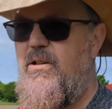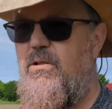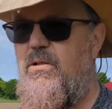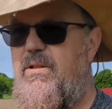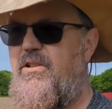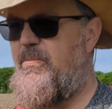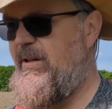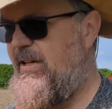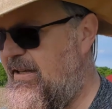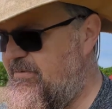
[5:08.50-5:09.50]
all across
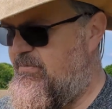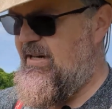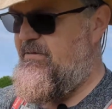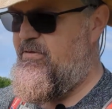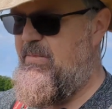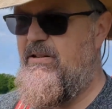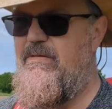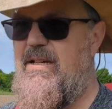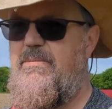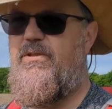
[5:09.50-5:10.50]
my left, round from my
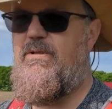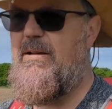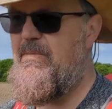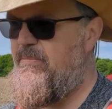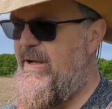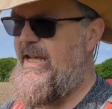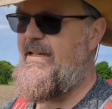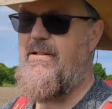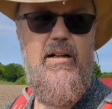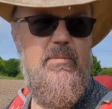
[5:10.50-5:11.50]
ribs, round my
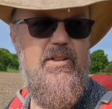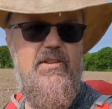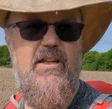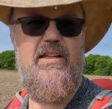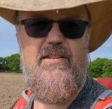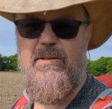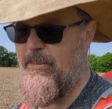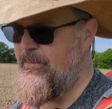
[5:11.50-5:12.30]
back, round my sides,